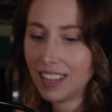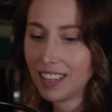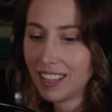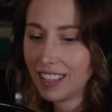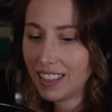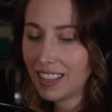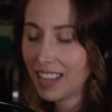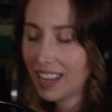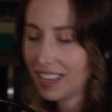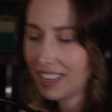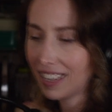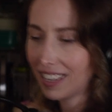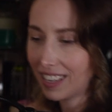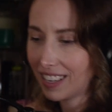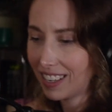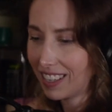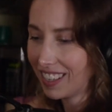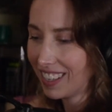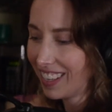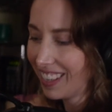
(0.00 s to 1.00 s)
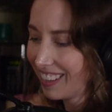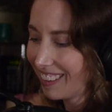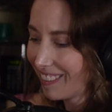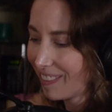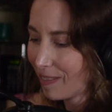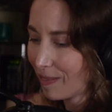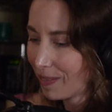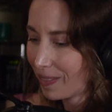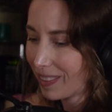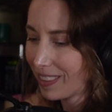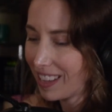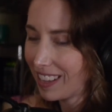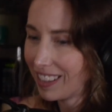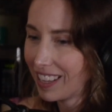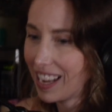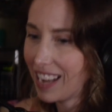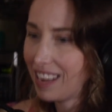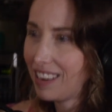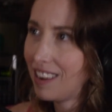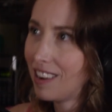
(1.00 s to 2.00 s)
they
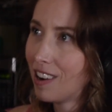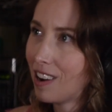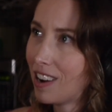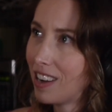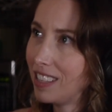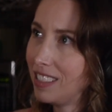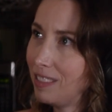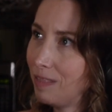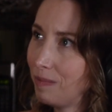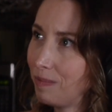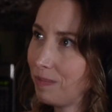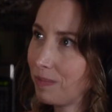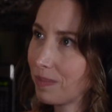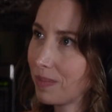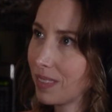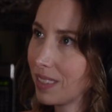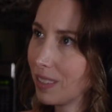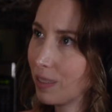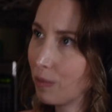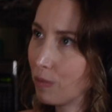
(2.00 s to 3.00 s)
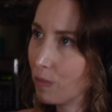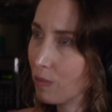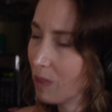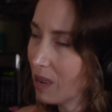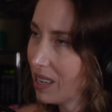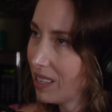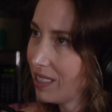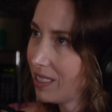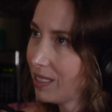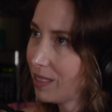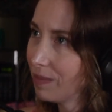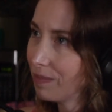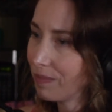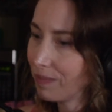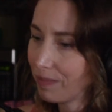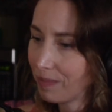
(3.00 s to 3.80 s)
landed on, well,